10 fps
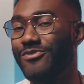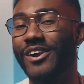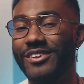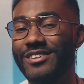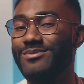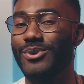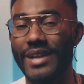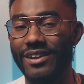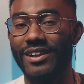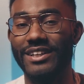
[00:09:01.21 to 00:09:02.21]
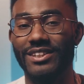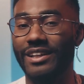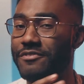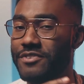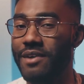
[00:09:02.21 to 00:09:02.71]
Finally, you can analyze the
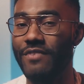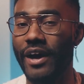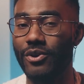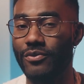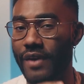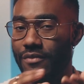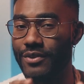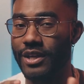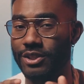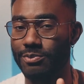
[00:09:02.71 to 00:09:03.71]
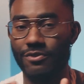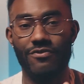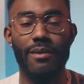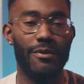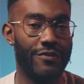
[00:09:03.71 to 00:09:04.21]
lifetime value of every customer
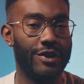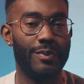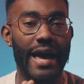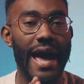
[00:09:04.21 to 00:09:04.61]
from a Facebook